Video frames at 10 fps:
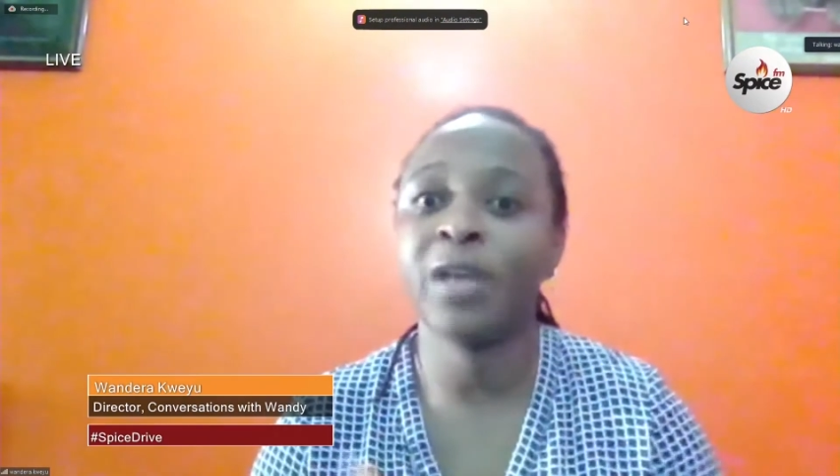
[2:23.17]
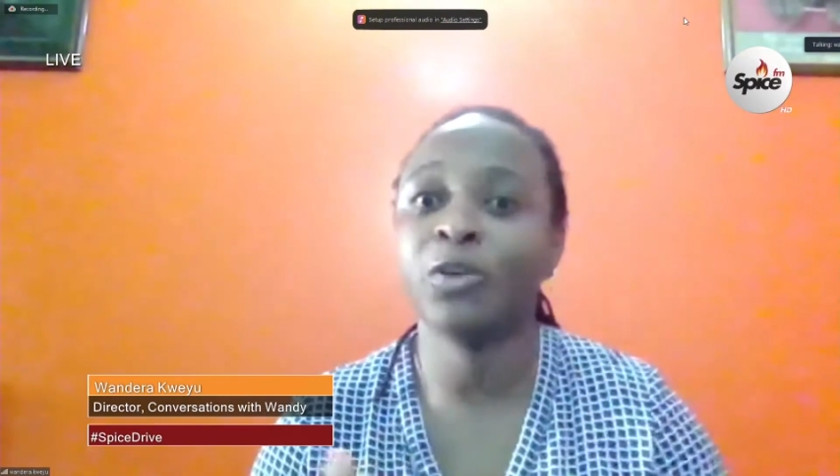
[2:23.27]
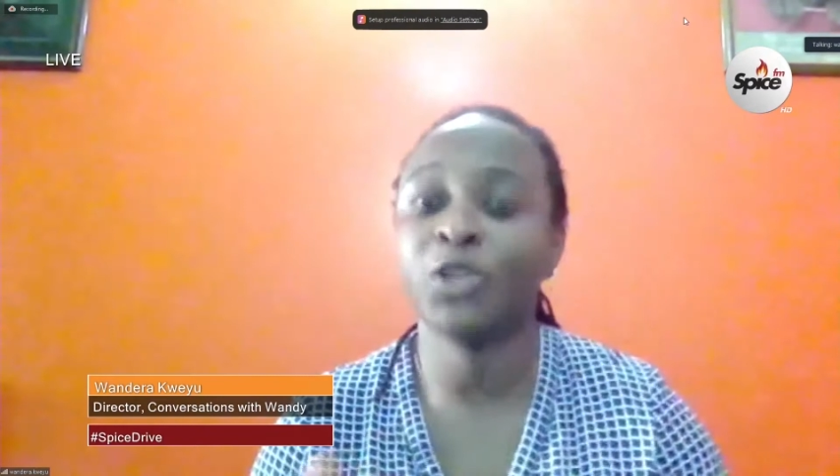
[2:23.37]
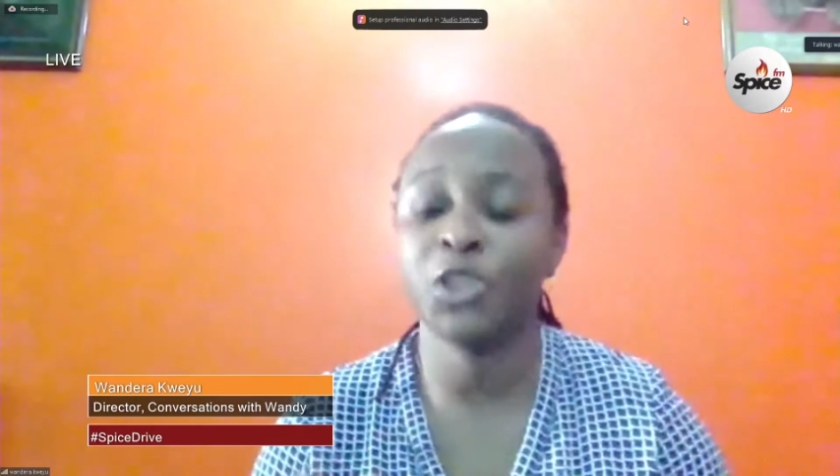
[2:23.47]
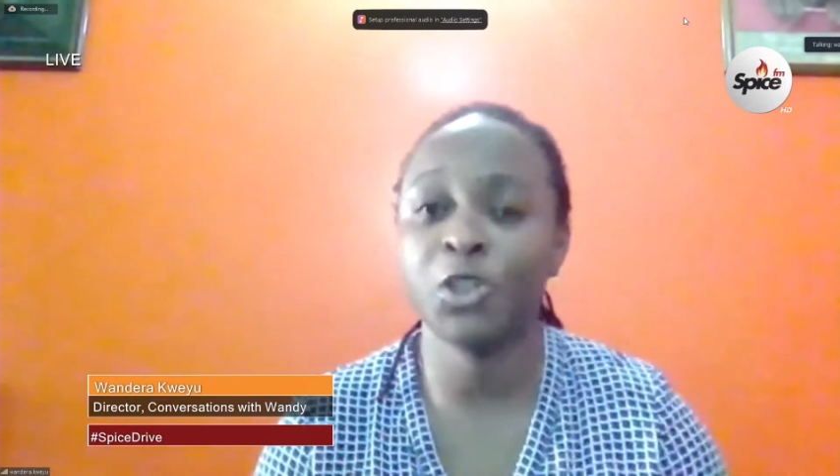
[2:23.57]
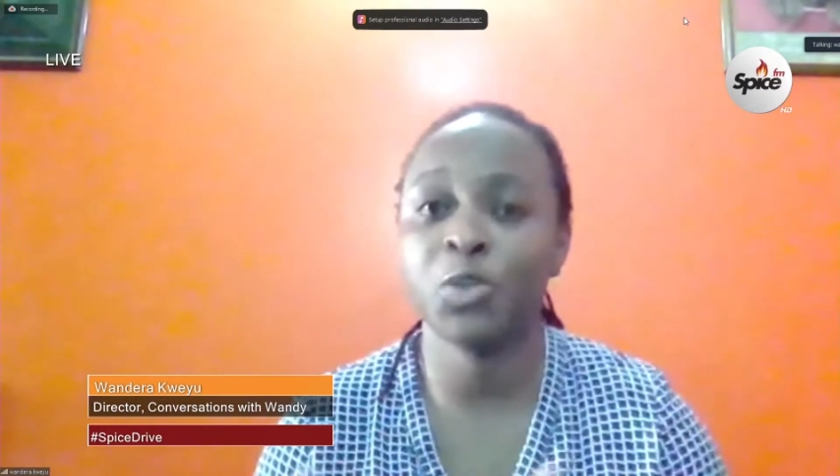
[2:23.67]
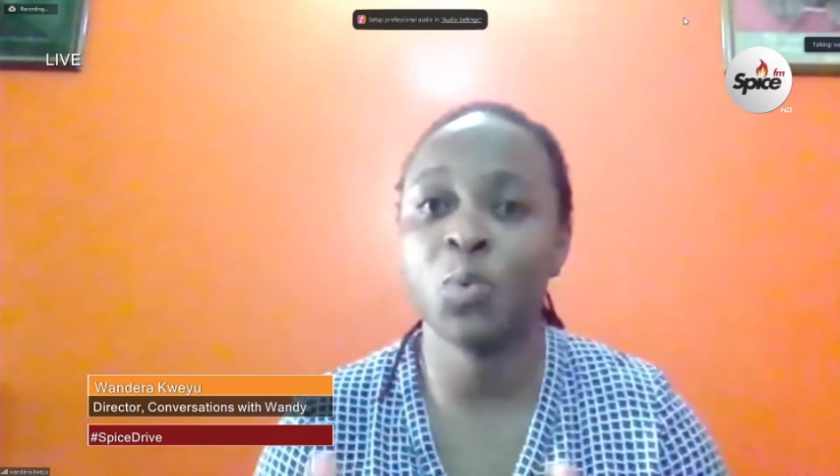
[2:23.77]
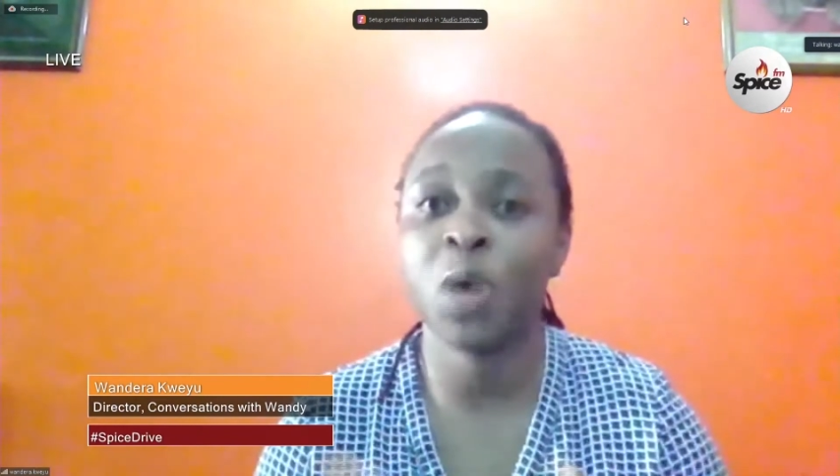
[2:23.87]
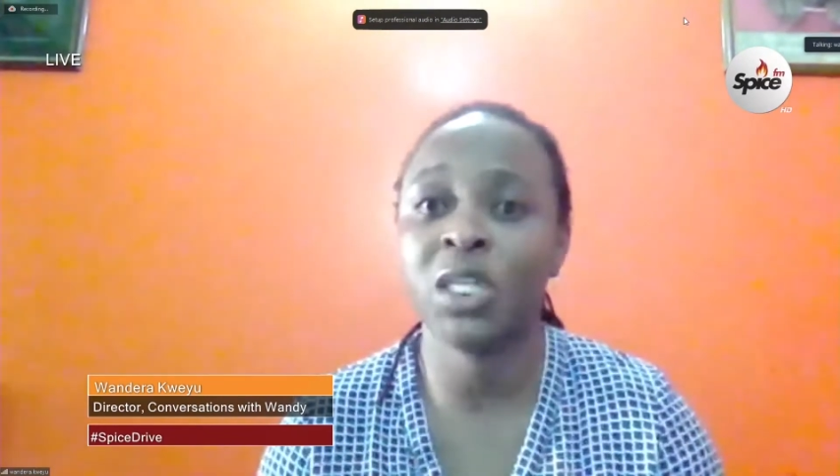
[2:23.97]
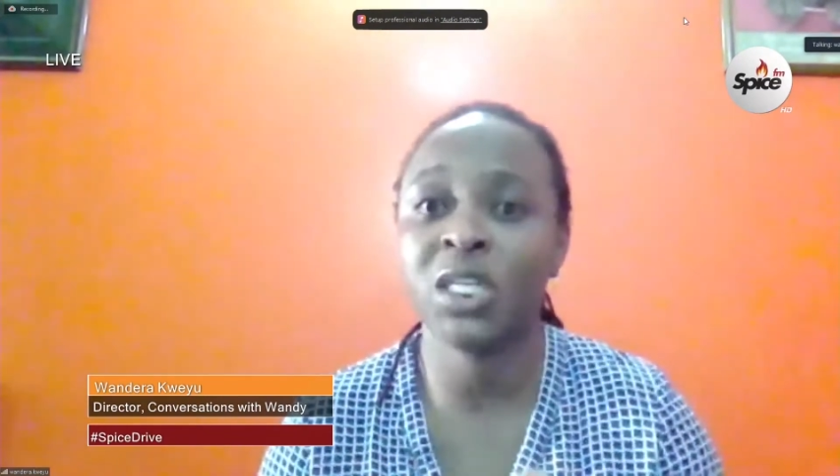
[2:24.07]
and continue to
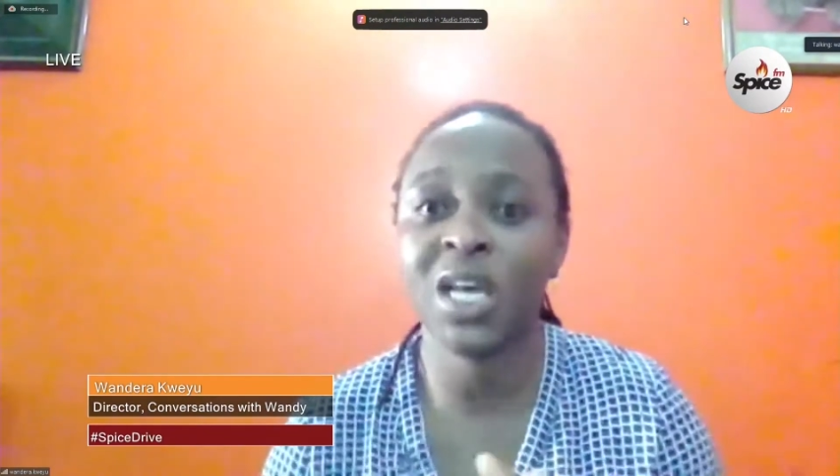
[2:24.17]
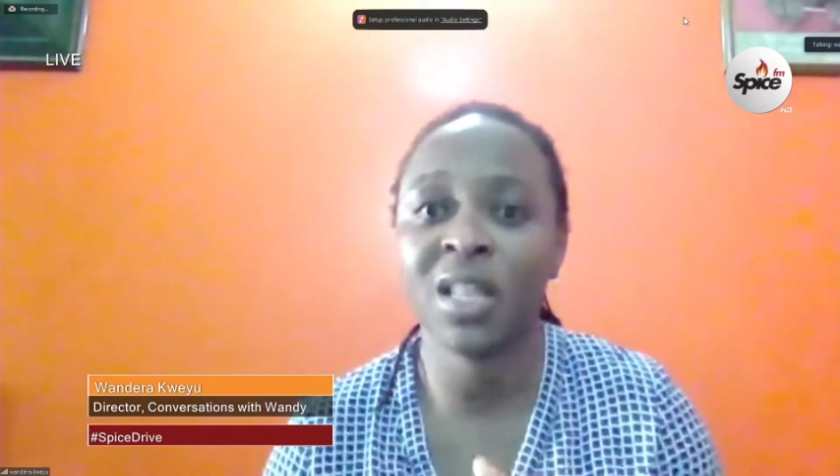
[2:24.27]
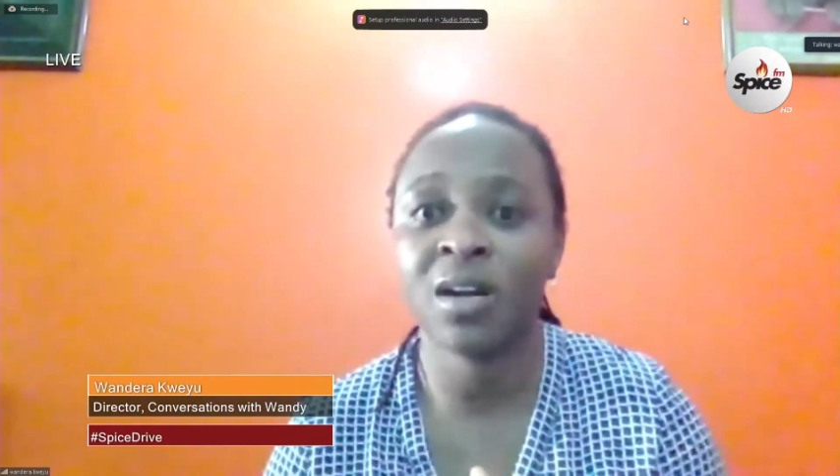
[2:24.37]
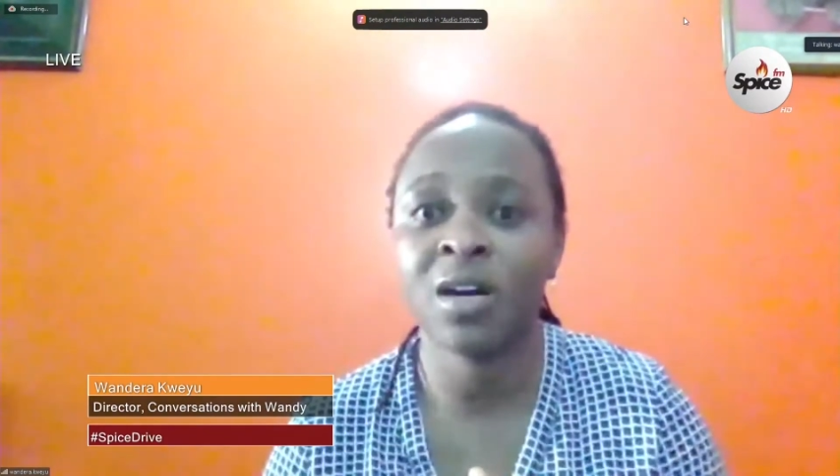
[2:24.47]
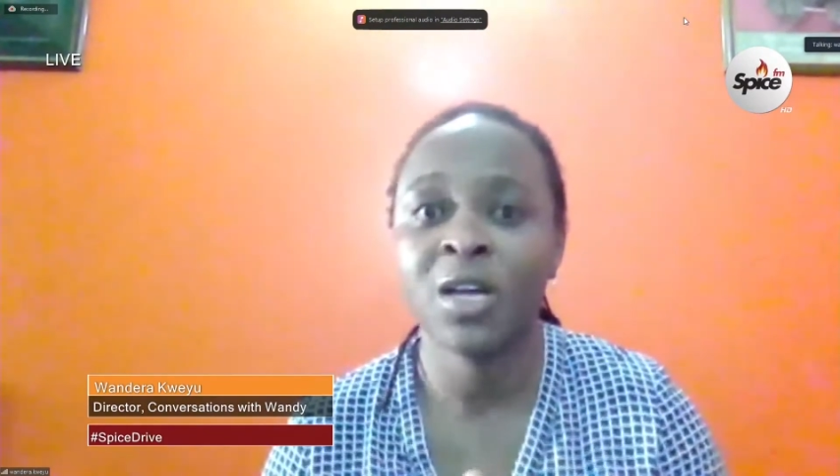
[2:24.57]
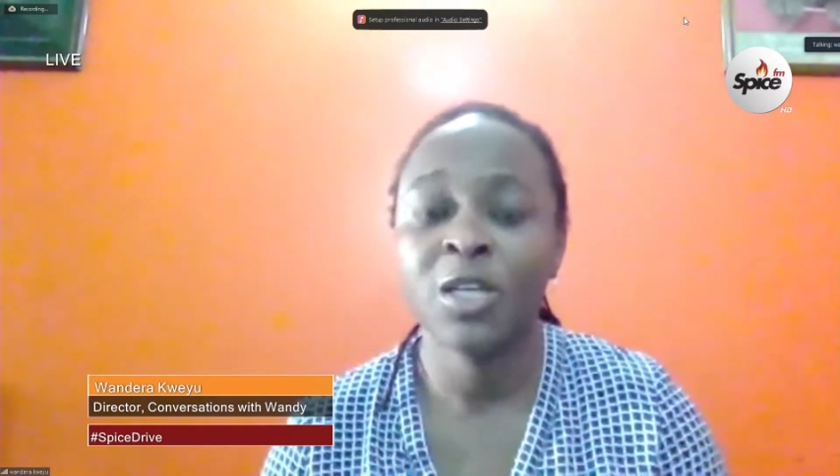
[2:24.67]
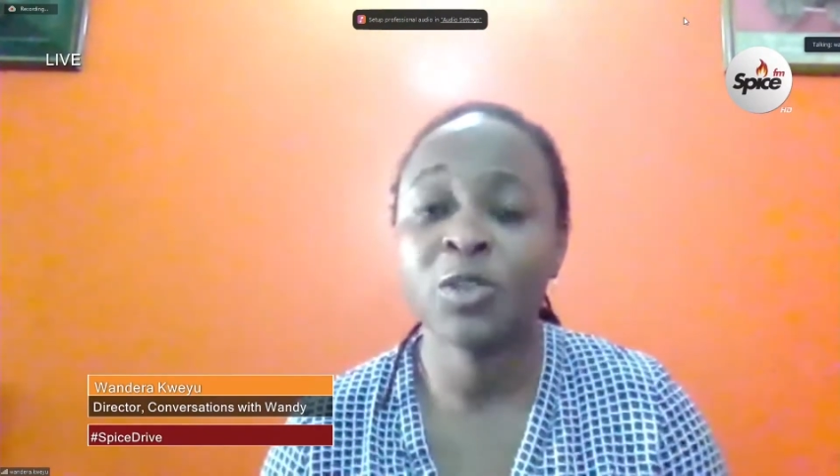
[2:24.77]
work together.